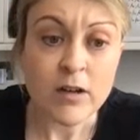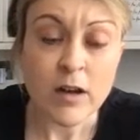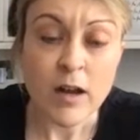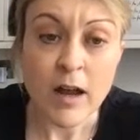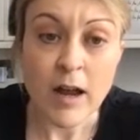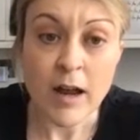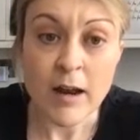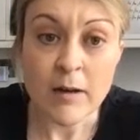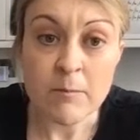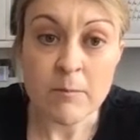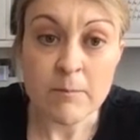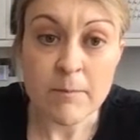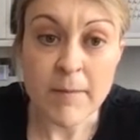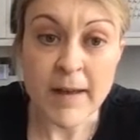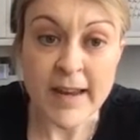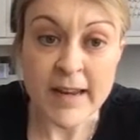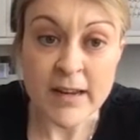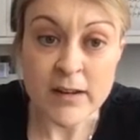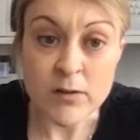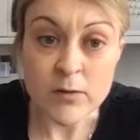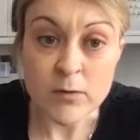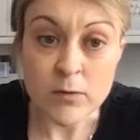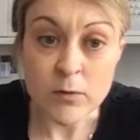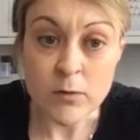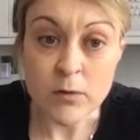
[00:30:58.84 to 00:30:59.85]
And make
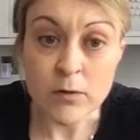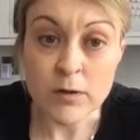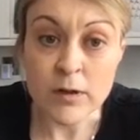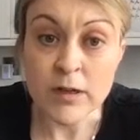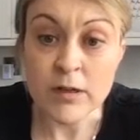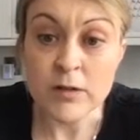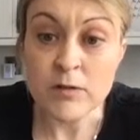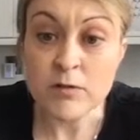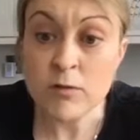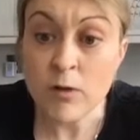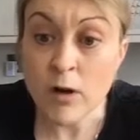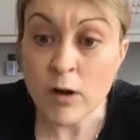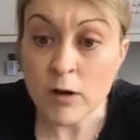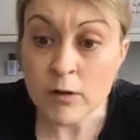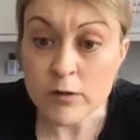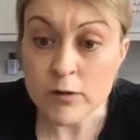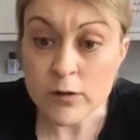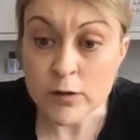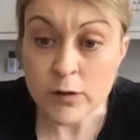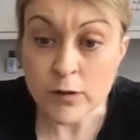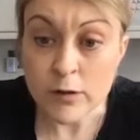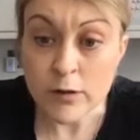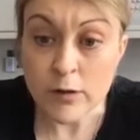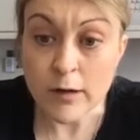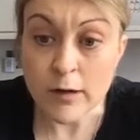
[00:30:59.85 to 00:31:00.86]
sure you're not
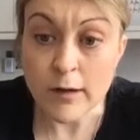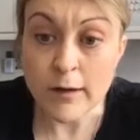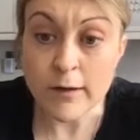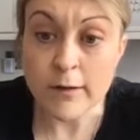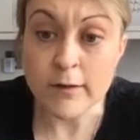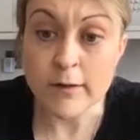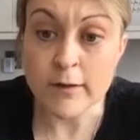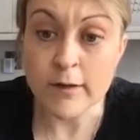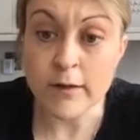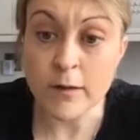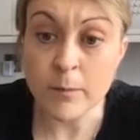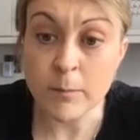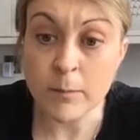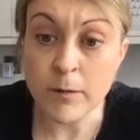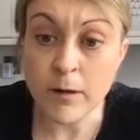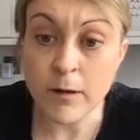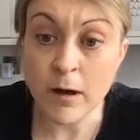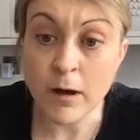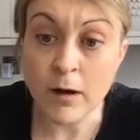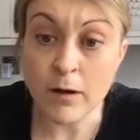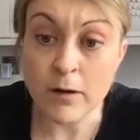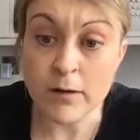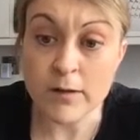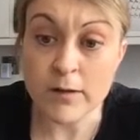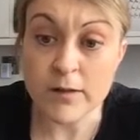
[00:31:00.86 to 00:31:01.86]
too close to the
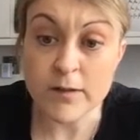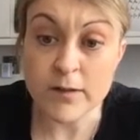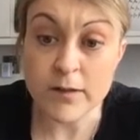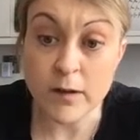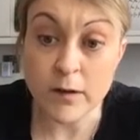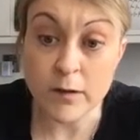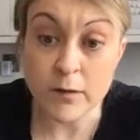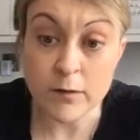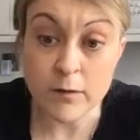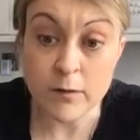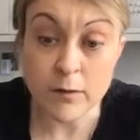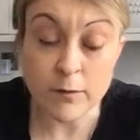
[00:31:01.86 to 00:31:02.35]
block so your